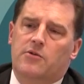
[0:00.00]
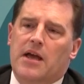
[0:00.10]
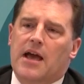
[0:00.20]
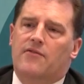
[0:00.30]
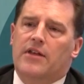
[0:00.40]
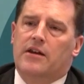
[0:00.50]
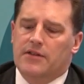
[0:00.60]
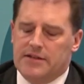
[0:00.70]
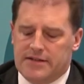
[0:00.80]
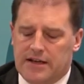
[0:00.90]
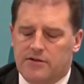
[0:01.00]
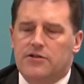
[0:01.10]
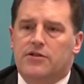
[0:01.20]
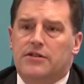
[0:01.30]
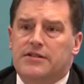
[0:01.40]
we have then on these
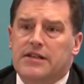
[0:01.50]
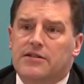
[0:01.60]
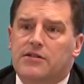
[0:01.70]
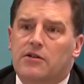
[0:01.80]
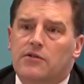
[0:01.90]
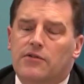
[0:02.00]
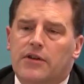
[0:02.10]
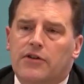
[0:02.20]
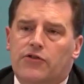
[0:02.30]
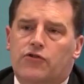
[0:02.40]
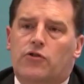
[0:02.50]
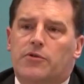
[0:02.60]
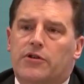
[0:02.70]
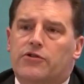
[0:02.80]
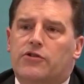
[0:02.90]
sectors, so the CSO's Industrial
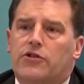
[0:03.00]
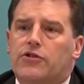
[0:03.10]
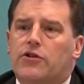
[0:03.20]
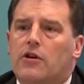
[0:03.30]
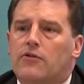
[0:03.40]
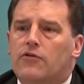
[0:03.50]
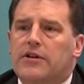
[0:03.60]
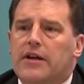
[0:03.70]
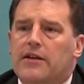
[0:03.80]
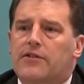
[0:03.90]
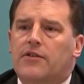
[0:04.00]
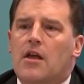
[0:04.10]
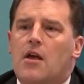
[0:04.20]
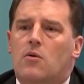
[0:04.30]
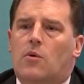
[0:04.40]
Production and Turnover Index,
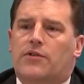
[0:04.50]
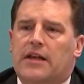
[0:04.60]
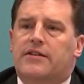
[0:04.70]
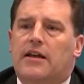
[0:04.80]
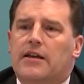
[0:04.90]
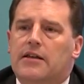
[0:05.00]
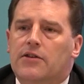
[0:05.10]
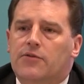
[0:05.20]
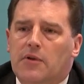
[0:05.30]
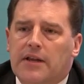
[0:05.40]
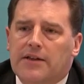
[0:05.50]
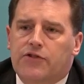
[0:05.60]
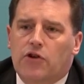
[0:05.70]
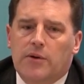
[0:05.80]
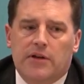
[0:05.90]
what's that telling us? Well, that's
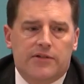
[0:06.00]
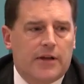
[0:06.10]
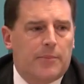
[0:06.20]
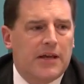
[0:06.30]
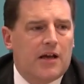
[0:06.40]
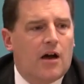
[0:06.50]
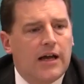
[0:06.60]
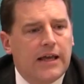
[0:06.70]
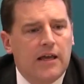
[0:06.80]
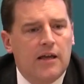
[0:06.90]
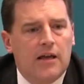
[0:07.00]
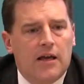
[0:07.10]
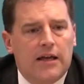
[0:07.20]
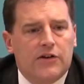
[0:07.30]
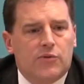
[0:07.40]
showing us that big high
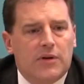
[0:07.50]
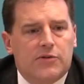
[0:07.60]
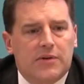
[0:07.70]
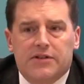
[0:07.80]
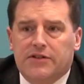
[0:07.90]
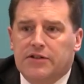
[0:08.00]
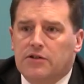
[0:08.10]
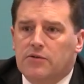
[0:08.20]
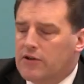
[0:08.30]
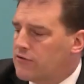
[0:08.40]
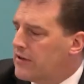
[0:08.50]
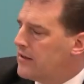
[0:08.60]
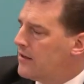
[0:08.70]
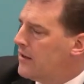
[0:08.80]
in 2022, the green